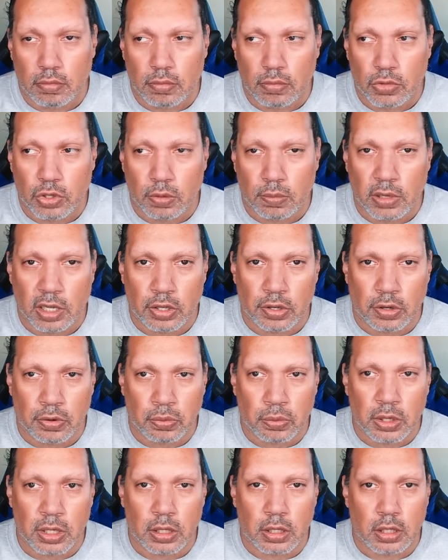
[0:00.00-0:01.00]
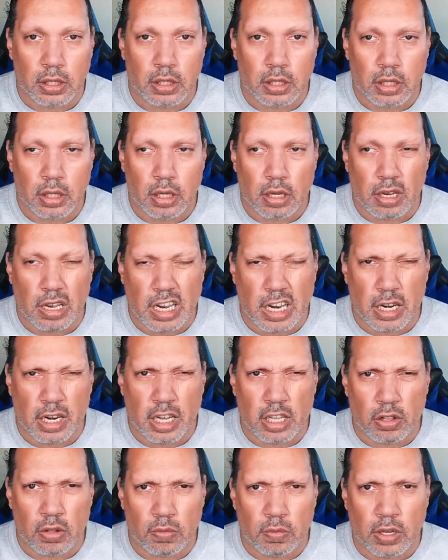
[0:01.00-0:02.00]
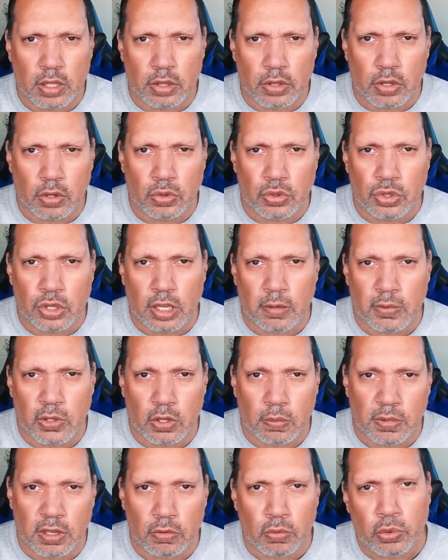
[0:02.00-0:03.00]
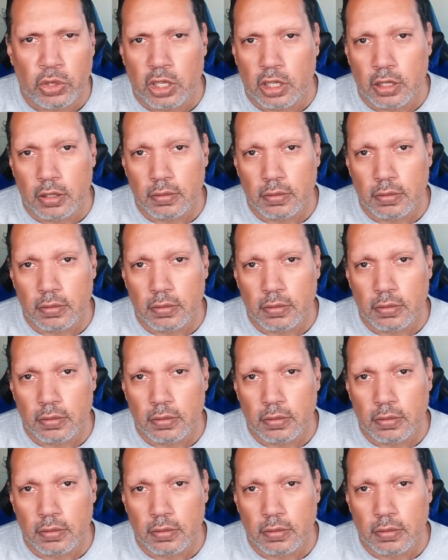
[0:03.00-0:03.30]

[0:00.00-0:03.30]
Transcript: to me you're weak, and I don't want no team to be weak.